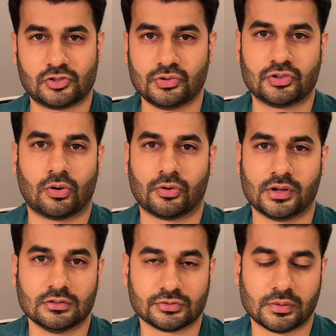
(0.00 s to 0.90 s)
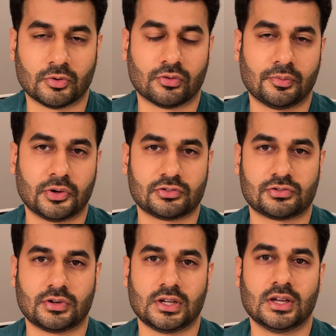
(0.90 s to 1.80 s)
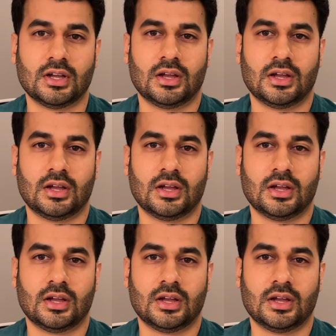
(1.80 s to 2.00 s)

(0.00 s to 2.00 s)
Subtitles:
tutorials remote repository.